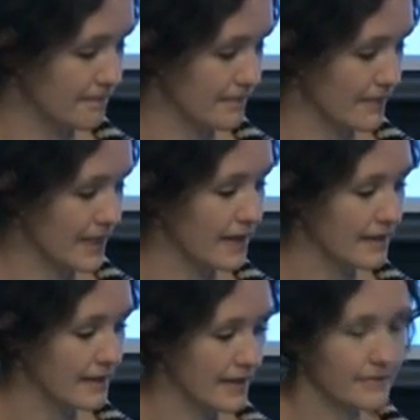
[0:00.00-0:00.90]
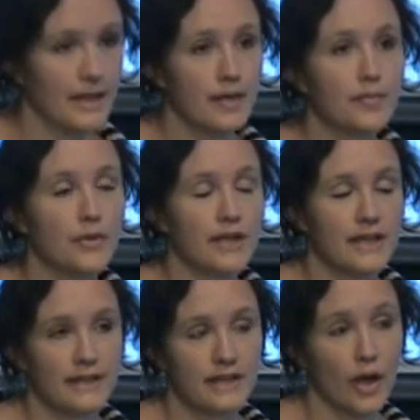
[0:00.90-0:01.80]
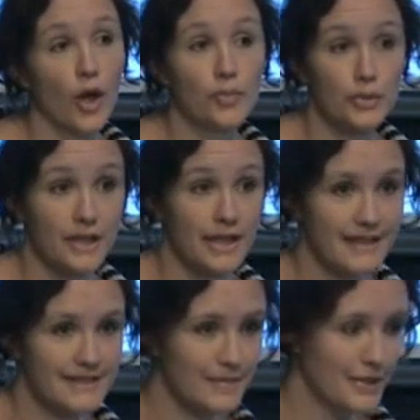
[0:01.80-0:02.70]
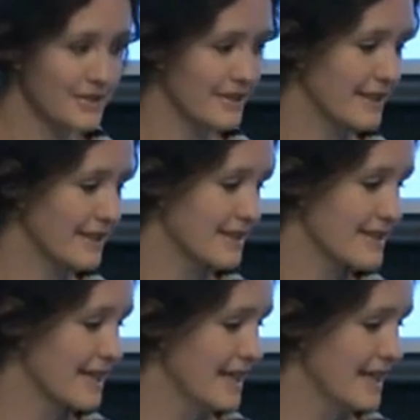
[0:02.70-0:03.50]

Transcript: young Afghan boy open the exhibition, and